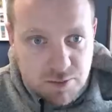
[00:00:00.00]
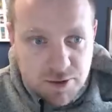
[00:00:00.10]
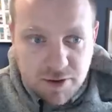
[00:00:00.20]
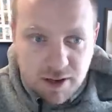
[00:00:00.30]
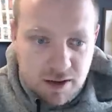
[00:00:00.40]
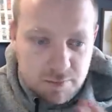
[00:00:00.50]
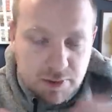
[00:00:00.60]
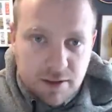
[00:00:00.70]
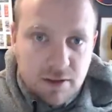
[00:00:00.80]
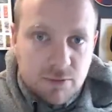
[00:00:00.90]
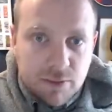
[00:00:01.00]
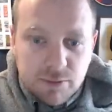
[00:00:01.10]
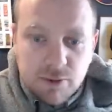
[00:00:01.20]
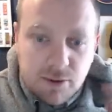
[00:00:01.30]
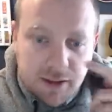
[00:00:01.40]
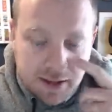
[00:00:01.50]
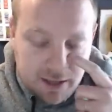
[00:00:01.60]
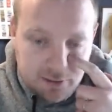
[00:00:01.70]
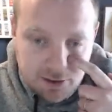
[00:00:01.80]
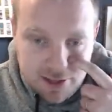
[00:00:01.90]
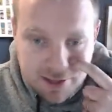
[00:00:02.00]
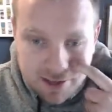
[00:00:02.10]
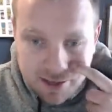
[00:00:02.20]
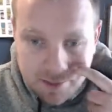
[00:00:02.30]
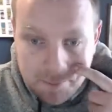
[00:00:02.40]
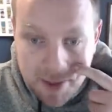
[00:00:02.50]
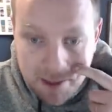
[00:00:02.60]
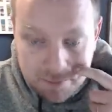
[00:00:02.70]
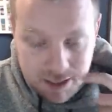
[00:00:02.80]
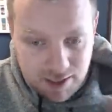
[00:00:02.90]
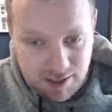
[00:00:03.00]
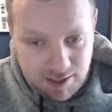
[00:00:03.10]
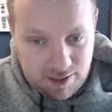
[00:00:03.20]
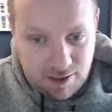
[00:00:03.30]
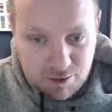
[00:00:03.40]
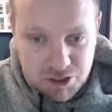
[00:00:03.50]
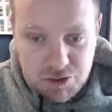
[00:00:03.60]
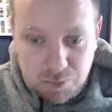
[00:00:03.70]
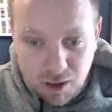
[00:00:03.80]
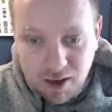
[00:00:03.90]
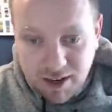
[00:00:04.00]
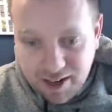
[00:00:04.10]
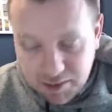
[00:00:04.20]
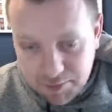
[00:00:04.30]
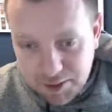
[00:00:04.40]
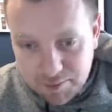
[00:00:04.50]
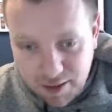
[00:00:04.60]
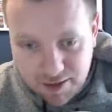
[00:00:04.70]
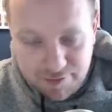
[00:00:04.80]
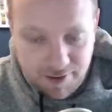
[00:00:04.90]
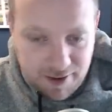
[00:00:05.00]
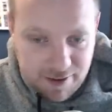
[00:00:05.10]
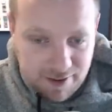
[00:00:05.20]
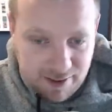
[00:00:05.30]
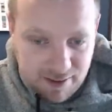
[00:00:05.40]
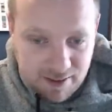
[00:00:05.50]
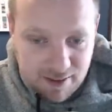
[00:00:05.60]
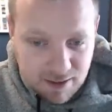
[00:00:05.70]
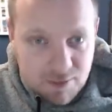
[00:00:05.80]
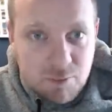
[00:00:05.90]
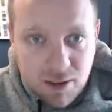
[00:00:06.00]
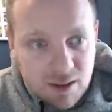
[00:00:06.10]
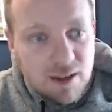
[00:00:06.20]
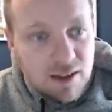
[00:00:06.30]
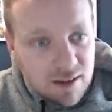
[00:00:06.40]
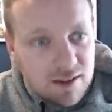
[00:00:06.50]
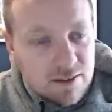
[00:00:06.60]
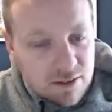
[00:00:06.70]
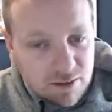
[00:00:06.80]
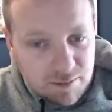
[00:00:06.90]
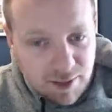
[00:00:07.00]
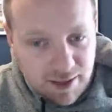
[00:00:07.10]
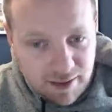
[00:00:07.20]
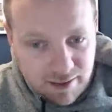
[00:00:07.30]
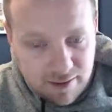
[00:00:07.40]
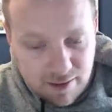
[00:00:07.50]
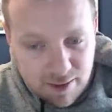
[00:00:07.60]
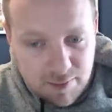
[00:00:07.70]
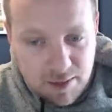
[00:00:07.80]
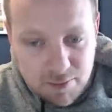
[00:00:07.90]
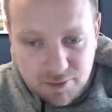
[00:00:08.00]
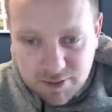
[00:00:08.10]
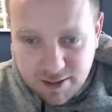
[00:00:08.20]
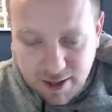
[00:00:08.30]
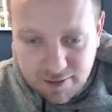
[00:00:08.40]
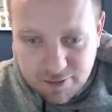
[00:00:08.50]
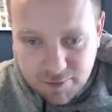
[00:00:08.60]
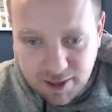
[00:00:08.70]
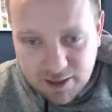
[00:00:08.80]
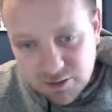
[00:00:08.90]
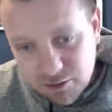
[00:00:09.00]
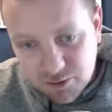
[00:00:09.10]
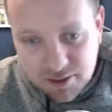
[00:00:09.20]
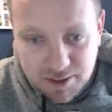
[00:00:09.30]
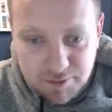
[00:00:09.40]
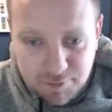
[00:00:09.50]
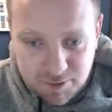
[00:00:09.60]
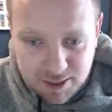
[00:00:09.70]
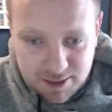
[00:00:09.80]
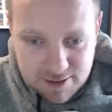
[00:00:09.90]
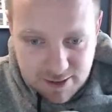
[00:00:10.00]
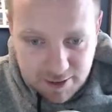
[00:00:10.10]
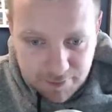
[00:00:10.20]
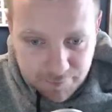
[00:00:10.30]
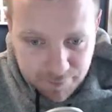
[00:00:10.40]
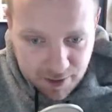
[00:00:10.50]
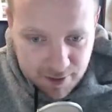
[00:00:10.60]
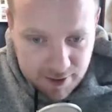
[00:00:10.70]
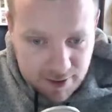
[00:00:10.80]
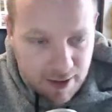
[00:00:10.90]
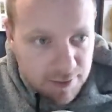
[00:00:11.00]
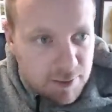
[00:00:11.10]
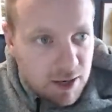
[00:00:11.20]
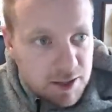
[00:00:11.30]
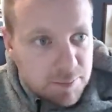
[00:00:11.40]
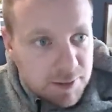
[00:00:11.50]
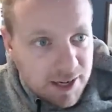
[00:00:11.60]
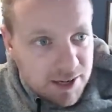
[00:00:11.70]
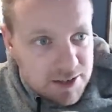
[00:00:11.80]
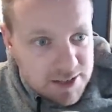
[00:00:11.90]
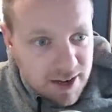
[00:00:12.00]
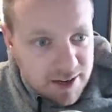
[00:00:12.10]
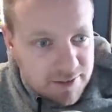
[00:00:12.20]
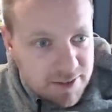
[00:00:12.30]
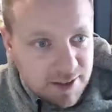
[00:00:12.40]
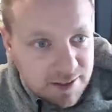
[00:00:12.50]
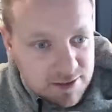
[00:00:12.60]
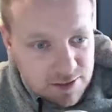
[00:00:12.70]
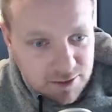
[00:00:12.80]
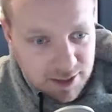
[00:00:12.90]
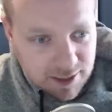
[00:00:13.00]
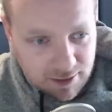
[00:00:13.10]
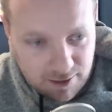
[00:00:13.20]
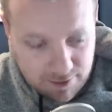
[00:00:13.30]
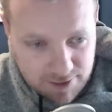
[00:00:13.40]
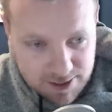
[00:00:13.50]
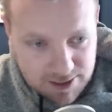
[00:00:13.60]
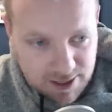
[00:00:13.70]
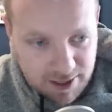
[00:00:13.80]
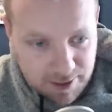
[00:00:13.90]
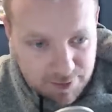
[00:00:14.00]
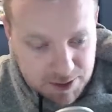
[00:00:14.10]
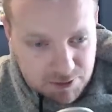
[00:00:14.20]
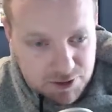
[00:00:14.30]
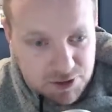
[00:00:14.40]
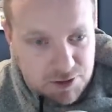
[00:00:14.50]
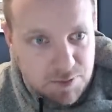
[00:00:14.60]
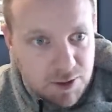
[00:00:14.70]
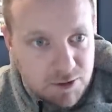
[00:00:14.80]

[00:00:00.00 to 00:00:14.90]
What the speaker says: 30, I completely rewrote it with BEM, which is block element modifier, and I'm really liking it. So I might move to that for my next one. We'll see what that's like. On the player side of things, so like all of this sign up, this one's just pure